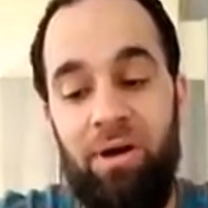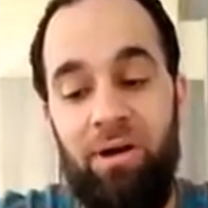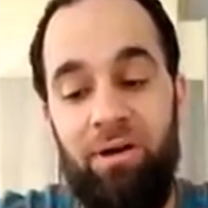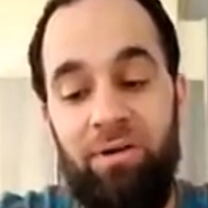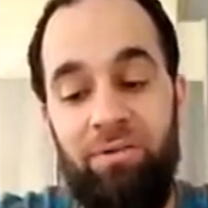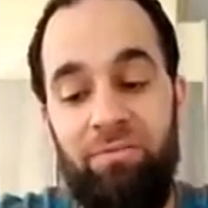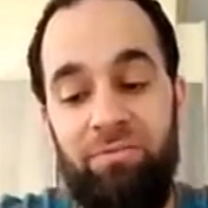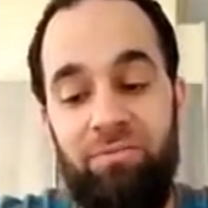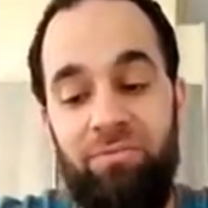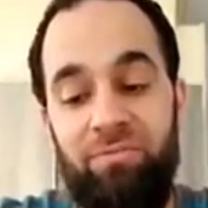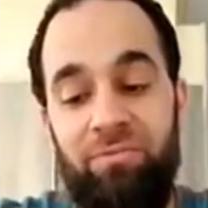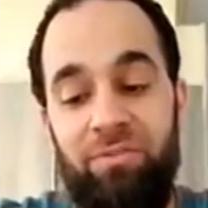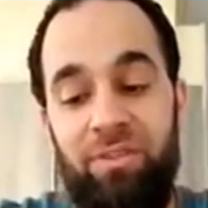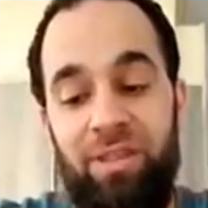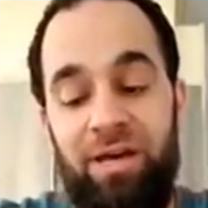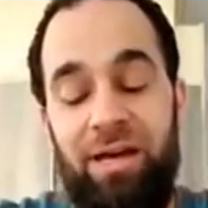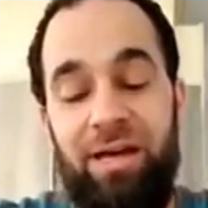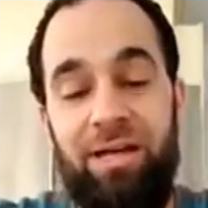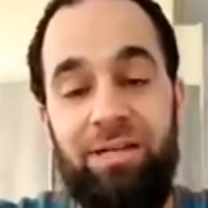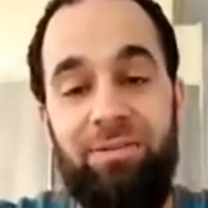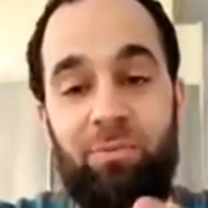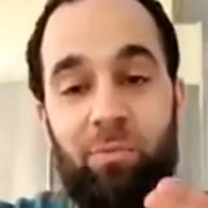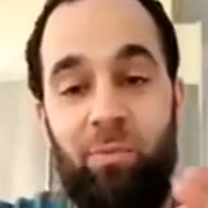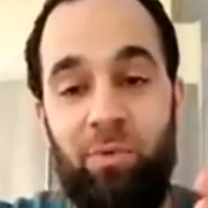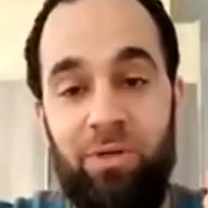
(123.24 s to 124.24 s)
of
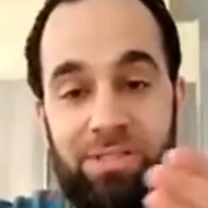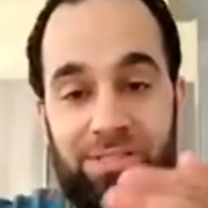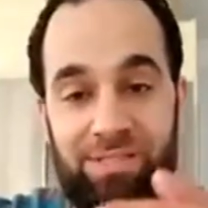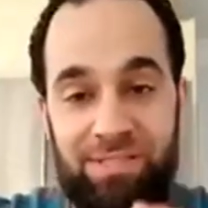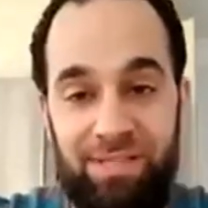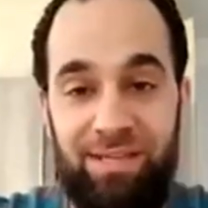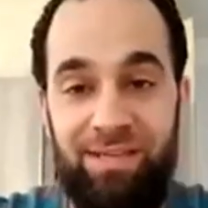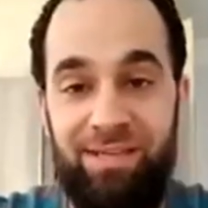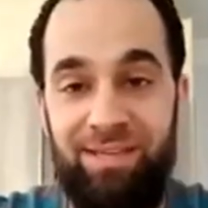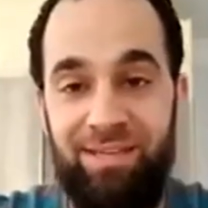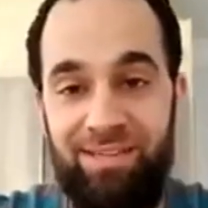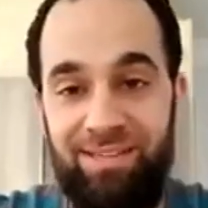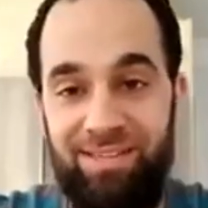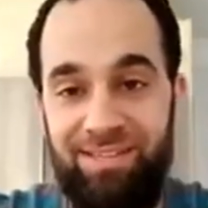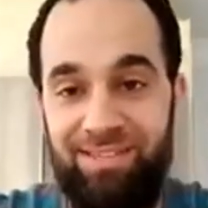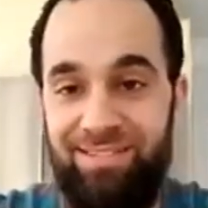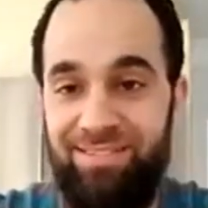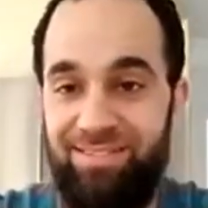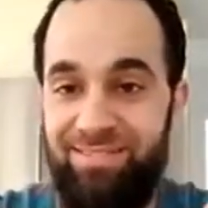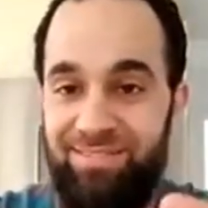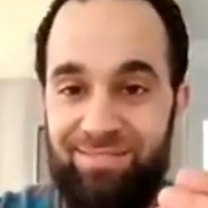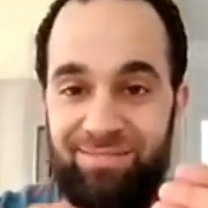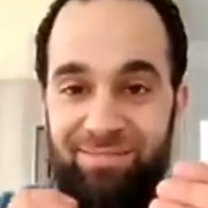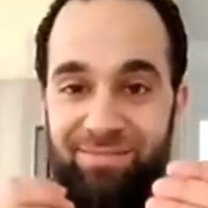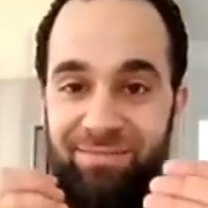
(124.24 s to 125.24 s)
that, once I
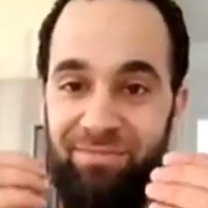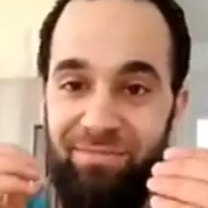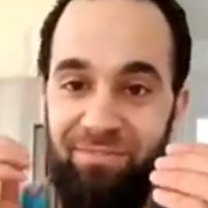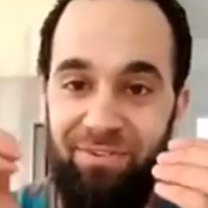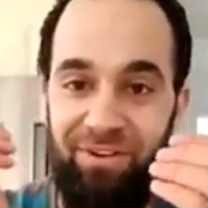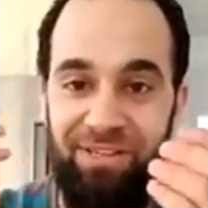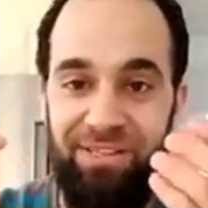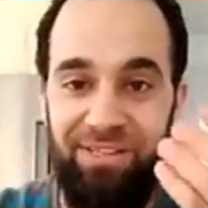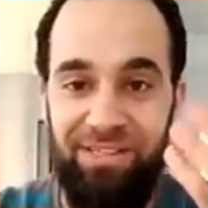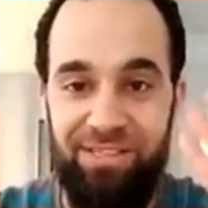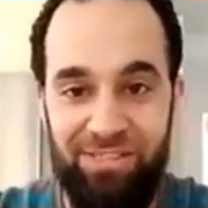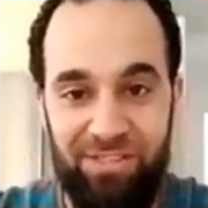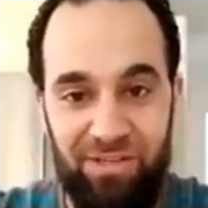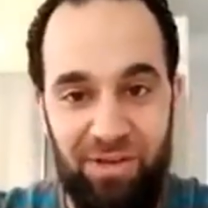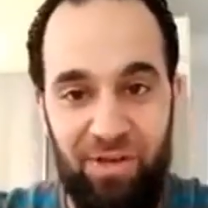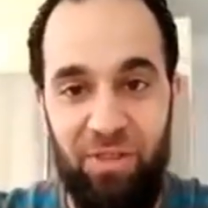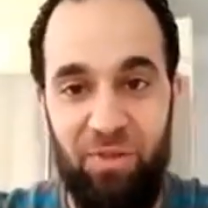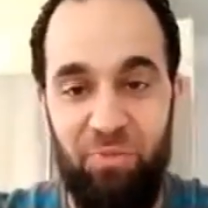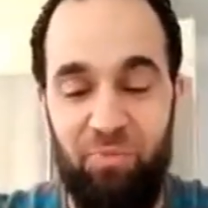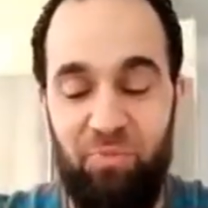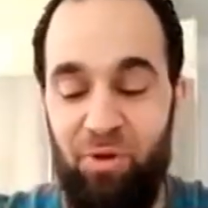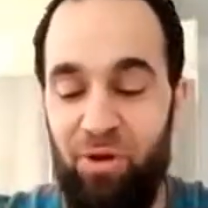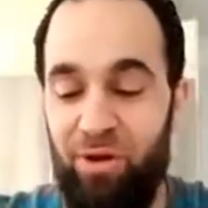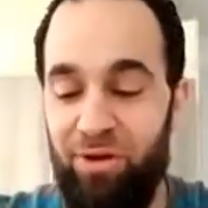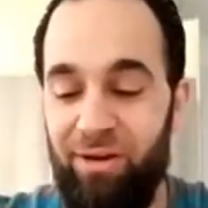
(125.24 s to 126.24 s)
finally saw
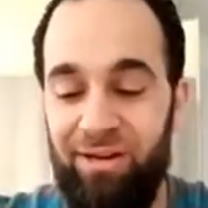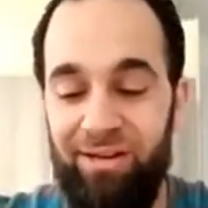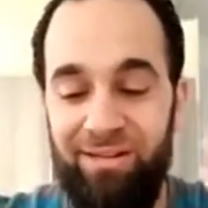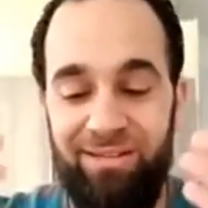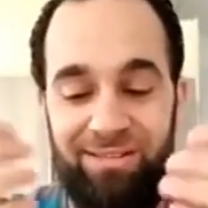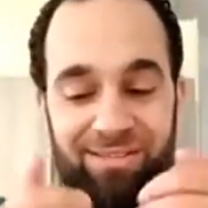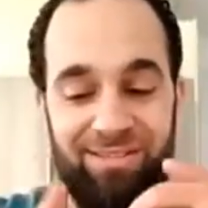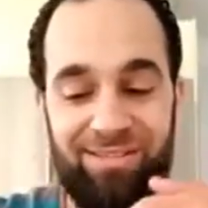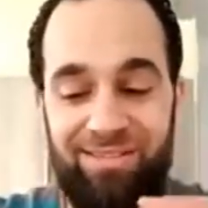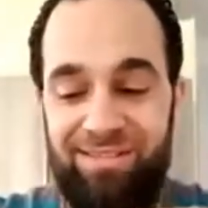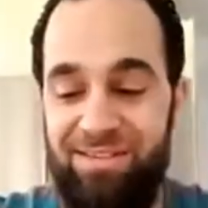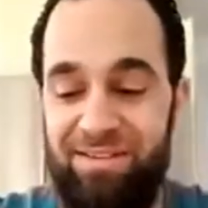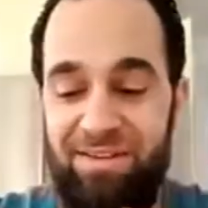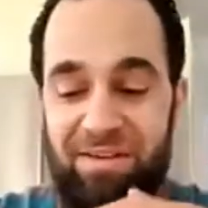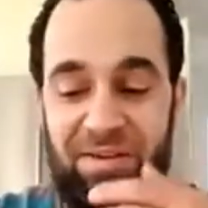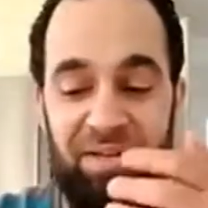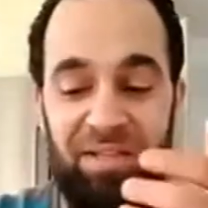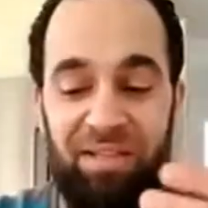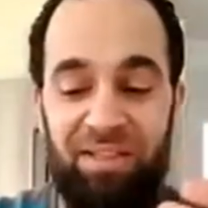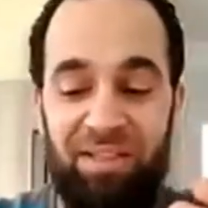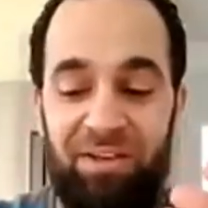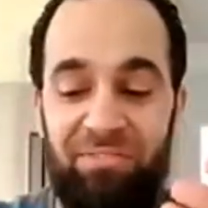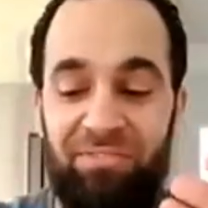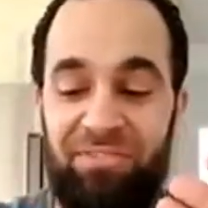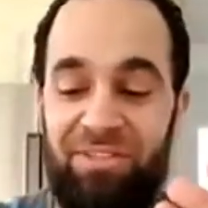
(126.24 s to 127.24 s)
the product,
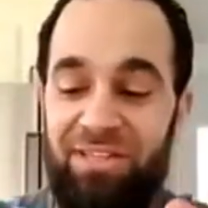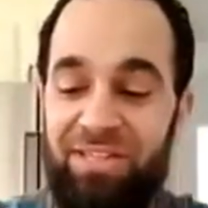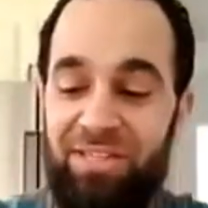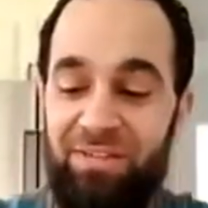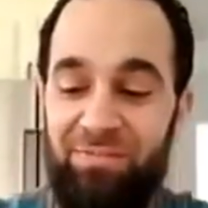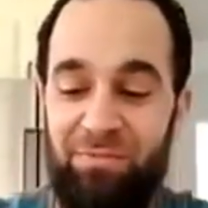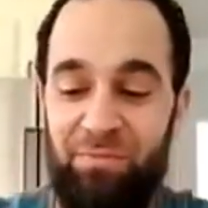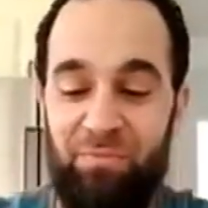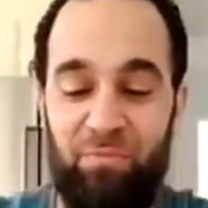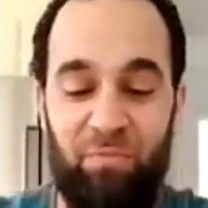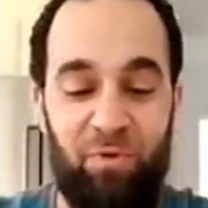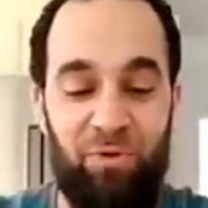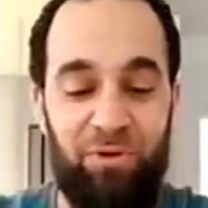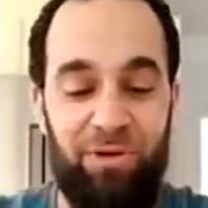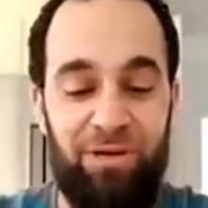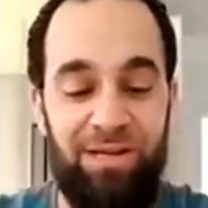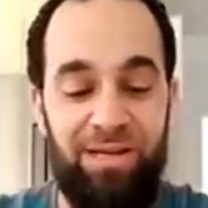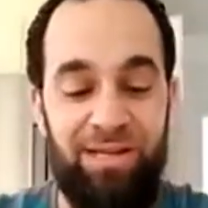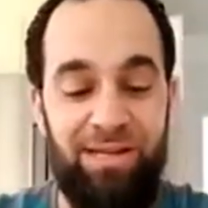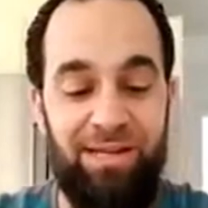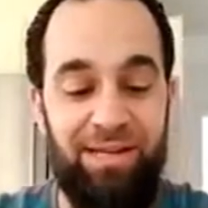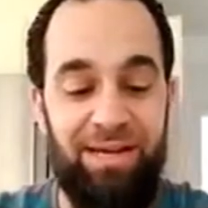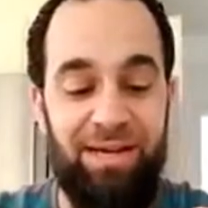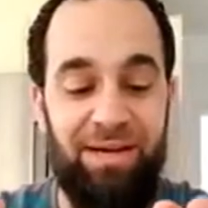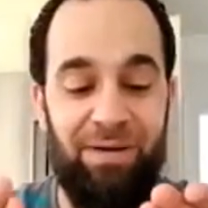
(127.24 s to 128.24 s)
loved it even more,
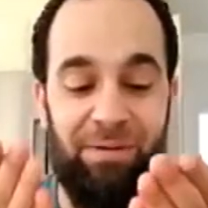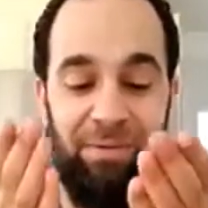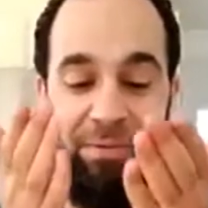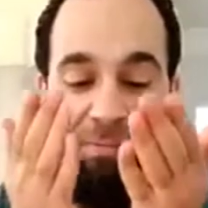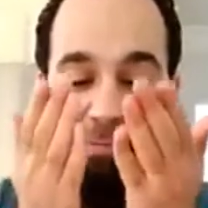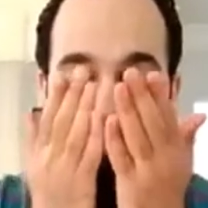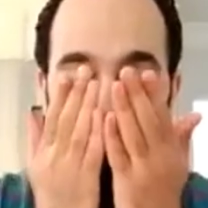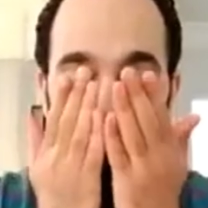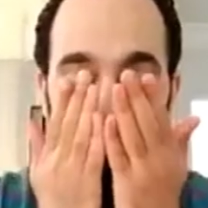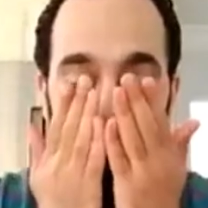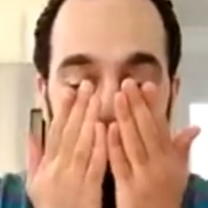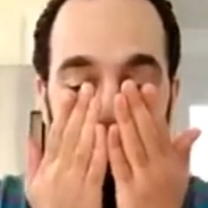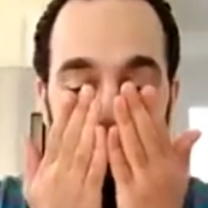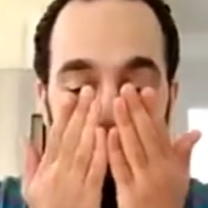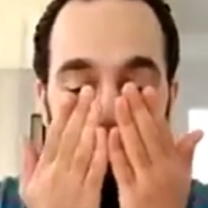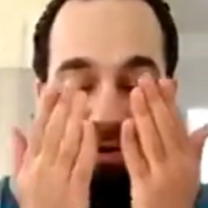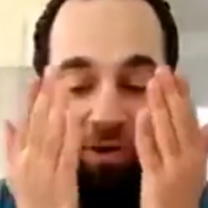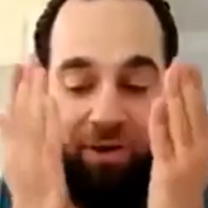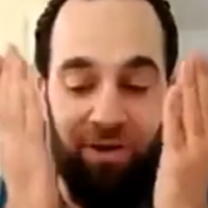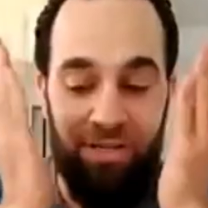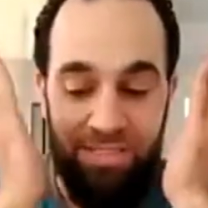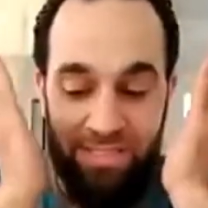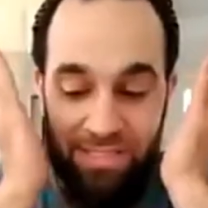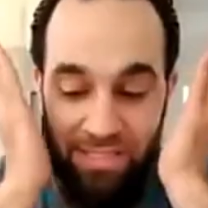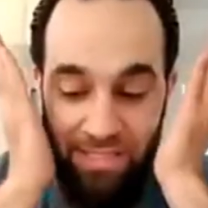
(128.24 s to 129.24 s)
and now
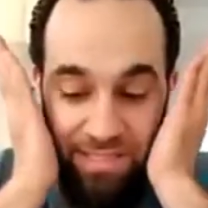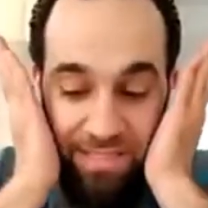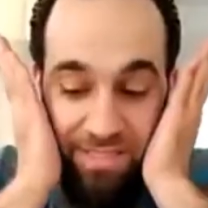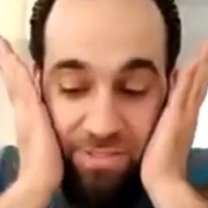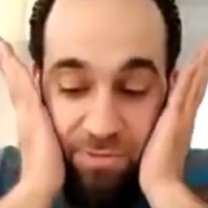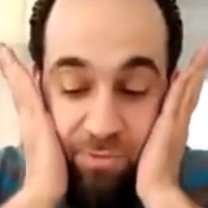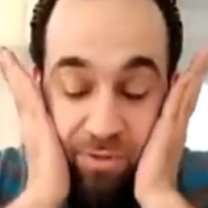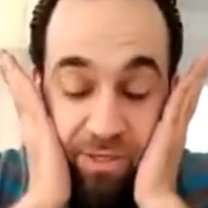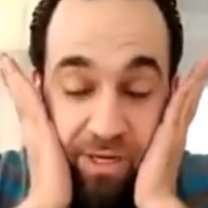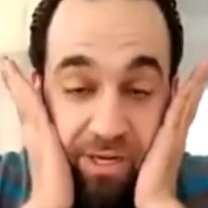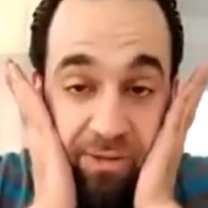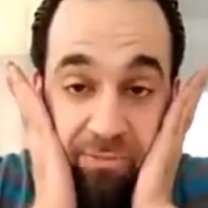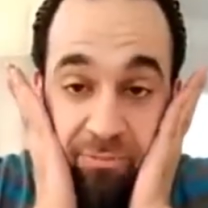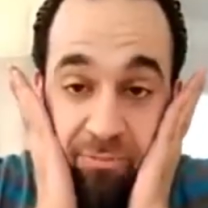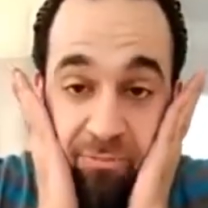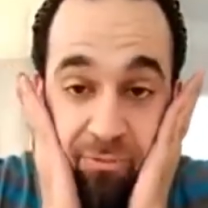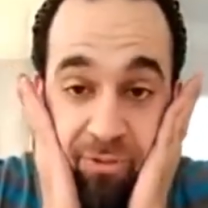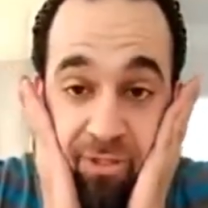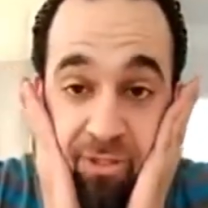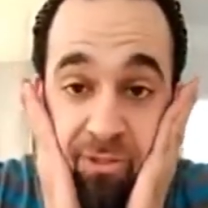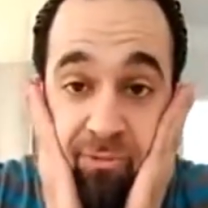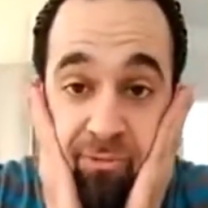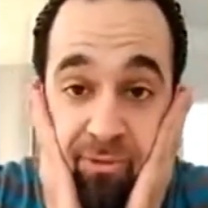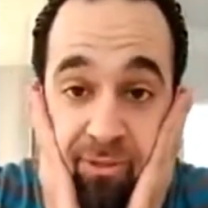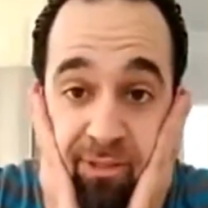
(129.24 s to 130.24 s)
Honestly, this one I
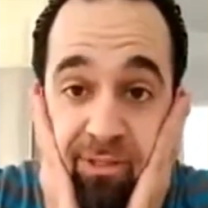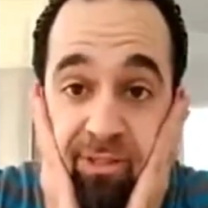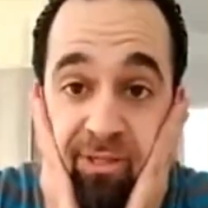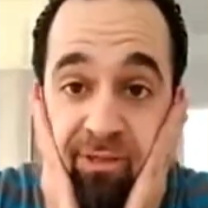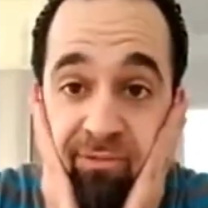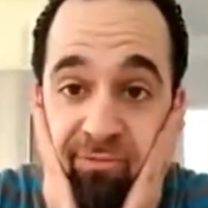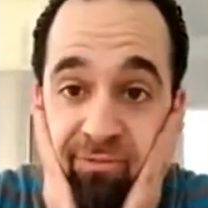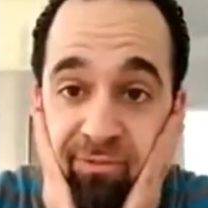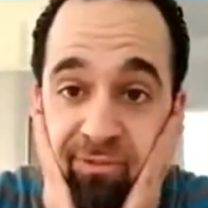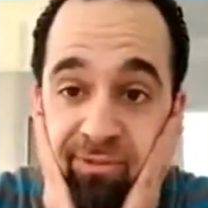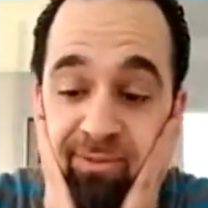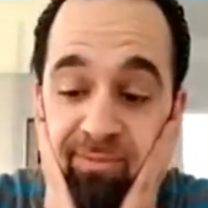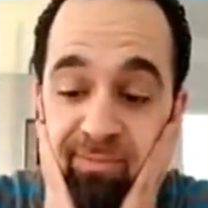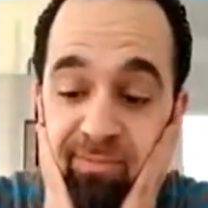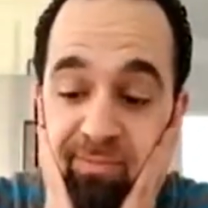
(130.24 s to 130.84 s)
really, really love.